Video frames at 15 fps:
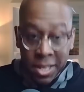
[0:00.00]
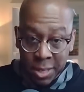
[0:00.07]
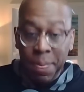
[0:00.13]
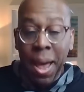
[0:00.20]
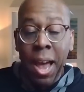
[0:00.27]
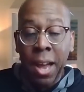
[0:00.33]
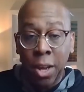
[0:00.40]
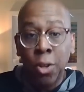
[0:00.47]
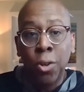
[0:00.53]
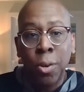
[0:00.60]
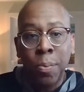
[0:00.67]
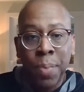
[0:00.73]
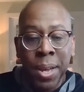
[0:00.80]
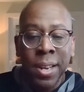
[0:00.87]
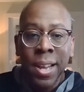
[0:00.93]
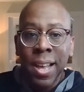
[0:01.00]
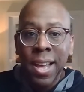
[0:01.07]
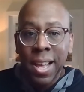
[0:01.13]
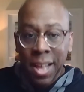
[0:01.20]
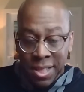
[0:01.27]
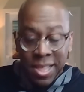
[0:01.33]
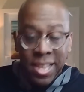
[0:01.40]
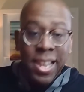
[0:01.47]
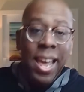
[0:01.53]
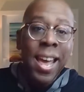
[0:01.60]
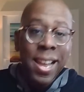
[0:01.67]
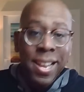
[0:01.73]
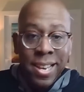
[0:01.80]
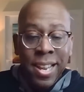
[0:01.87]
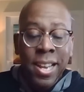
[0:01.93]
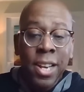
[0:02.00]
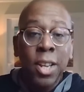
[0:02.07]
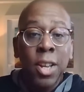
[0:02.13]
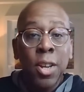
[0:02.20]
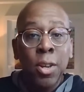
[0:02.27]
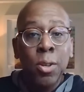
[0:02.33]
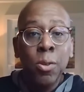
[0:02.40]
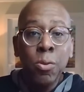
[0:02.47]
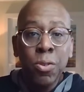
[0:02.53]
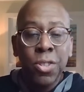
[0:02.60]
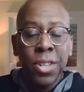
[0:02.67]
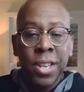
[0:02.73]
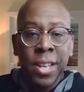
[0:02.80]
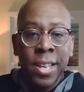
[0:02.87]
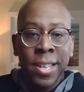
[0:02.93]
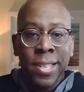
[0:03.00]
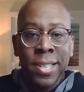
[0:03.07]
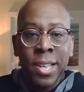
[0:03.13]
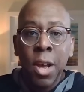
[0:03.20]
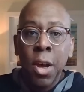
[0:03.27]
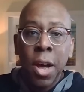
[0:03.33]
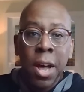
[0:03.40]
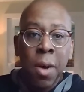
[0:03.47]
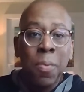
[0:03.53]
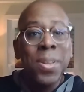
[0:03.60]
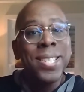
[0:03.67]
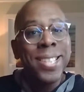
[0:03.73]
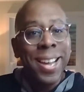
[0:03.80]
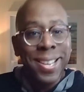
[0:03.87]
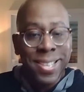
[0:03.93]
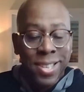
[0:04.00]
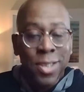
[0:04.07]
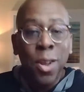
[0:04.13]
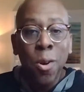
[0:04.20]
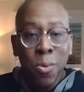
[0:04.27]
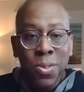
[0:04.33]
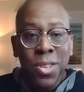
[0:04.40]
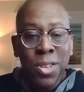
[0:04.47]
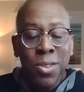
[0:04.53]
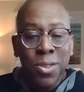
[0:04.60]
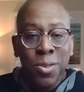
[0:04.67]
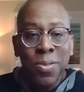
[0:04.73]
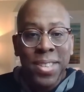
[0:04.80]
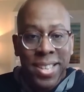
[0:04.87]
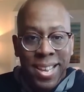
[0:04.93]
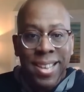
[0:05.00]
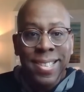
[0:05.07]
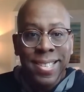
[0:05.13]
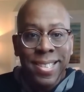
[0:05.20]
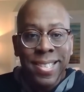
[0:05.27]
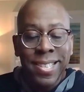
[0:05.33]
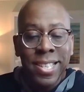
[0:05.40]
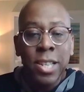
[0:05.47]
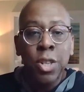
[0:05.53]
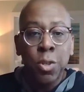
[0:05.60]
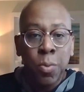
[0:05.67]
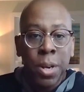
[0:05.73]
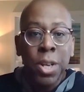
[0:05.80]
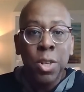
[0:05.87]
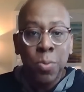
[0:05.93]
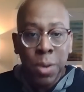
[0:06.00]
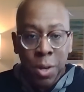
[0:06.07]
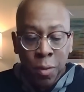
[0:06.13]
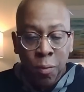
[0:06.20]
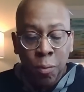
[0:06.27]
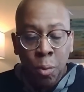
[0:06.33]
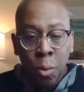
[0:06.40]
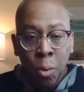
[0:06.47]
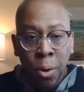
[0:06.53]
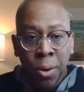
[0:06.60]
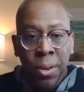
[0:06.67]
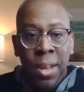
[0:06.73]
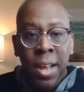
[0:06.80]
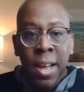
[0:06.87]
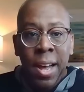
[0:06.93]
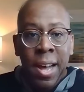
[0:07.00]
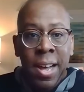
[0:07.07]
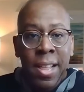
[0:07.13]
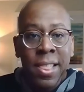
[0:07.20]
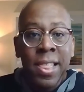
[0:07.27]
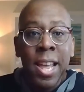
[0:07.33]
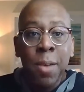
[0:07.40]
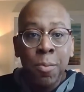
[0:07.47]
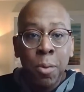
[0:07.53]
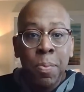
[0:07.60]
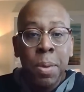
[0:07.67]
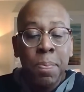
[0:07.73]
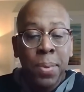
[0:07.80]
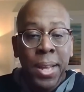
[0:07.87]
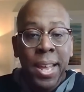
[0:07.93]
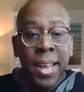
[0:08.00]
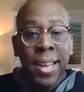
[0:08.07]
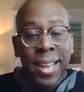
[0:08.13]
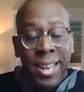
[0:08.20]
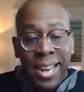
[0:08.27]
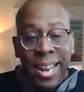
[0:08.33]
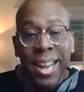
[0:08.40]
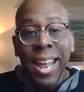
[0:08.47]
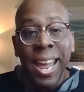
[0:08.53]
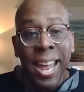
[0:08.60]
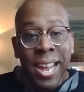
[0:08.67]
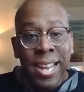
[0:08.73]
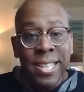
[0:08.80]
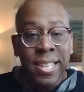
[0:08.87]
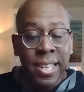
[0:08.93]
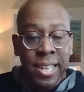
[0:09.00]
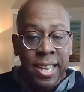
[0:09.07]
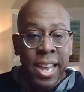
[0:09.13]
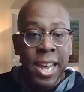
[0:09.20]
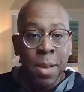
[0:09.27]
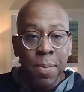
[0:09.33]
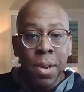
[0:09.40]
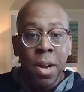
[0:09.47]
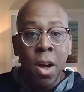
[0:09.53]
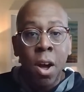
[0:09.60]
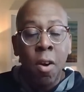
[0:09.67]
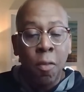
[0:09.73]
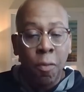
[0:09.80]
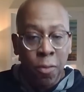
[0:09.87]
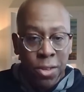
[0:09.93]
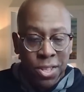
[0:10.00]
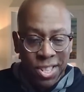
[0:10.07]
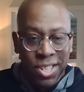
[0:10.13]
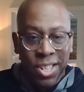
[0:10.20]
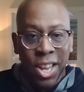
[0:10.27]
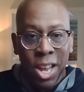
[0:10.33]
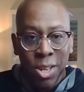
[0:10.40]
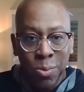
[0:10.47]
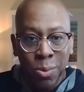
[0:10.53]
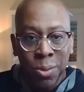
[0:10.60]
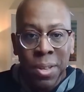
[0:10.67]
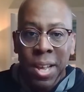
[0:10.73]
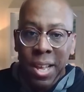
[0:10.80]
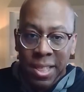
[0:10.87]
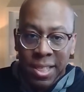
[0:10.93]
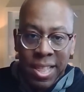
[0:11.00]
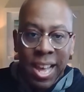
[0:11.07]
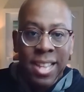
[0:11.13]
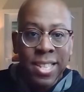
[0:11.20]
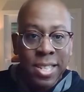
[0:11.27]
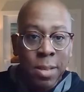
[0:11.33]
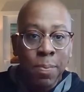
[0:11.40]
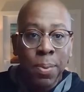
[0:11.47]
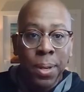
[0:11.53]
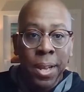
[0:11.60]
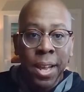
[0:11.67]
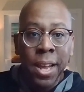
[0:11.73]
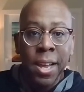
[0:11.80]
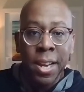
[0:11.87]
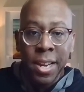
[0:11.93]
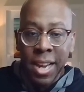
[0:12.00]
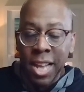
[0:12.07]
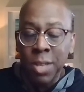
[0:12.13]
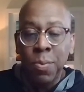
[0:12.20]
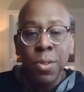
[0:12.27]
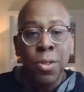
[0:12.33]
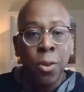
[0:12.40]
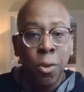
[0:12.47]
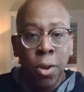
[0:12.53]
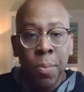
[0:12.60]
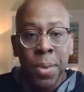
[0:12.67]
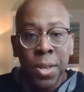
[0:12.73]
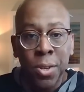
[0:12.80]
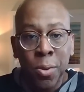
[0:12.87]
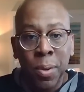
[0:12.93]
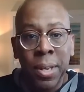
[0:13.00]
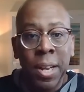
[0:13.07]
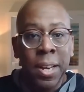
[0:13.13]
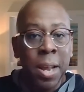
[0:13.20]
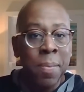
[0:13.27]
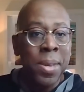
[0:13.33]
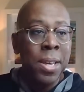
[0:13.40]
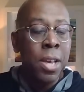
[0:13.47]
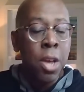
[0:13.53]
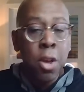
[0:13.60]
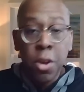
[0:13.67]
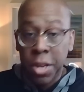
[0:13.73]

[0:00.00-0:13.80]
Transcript: us back a little bit. The end and conclusion is when Texas goes into the SEC in 2024, they will be playing in an 8-game conference schedule. That's the plan, and that's what they're going to be doing. Now, let me